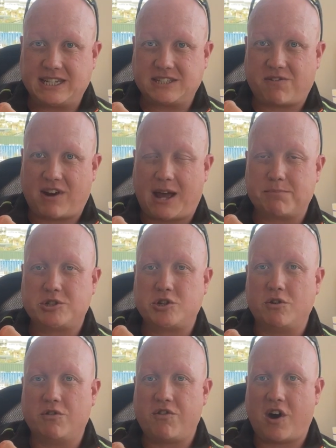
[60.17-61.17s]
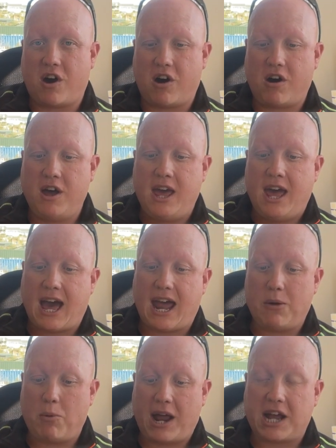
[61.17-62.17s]
this flap too far
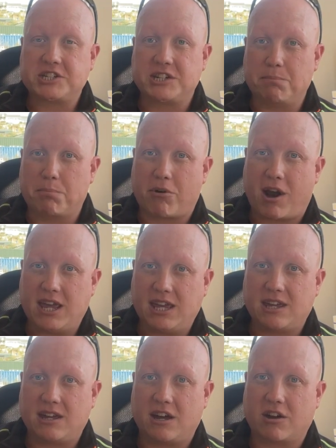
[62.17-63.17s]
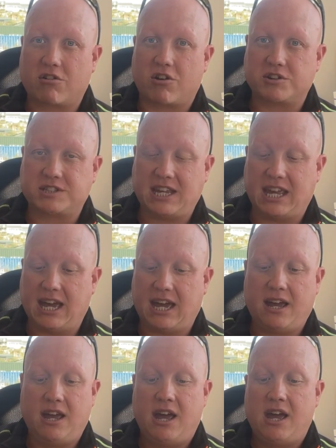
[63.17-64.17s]
and it will actually break across
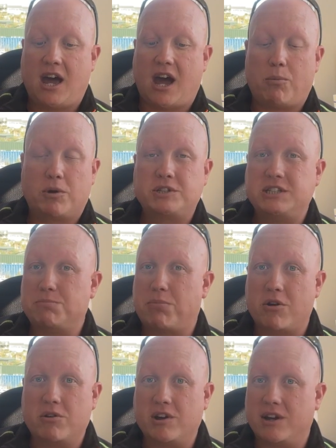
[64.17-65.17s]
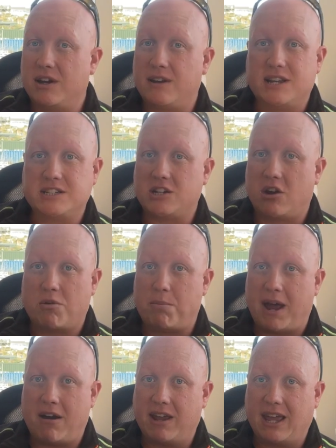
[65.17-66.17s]
here. And once it's broken, there's no
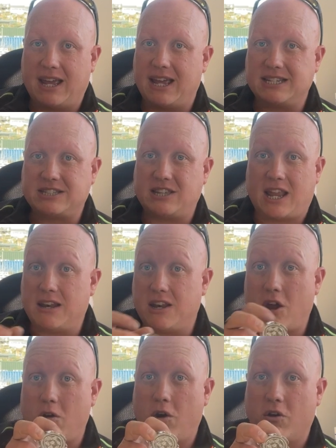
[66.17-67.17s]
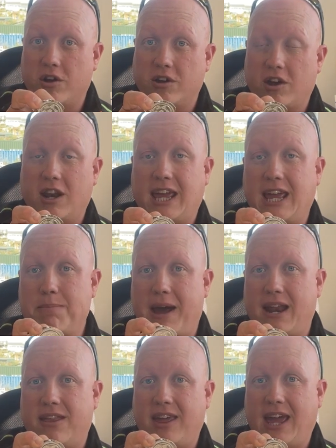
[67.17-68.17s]
repairing it. It's then no longer going to keep
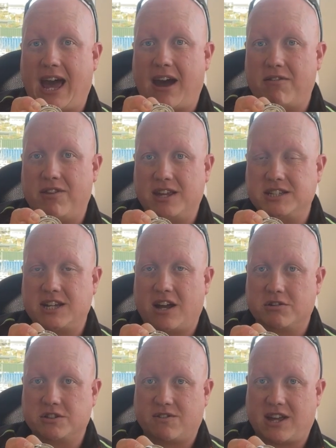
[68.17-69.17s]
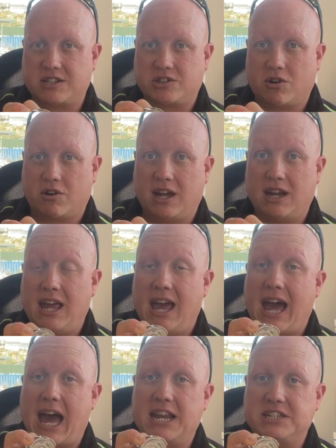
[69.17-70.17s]
anything out of the internals of that socket,
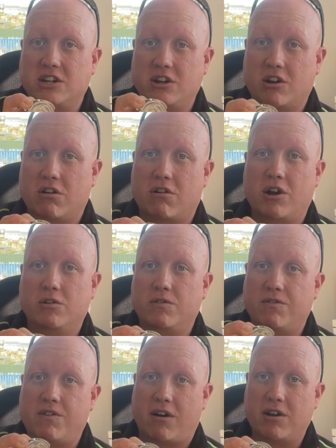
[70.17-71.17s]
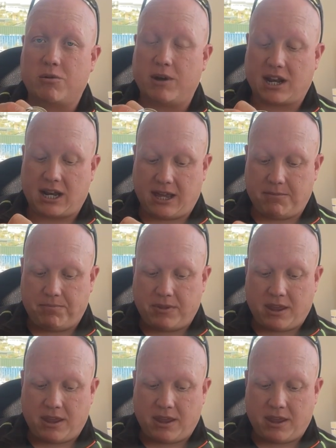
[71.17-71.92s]
and it's going to corrode very quickly.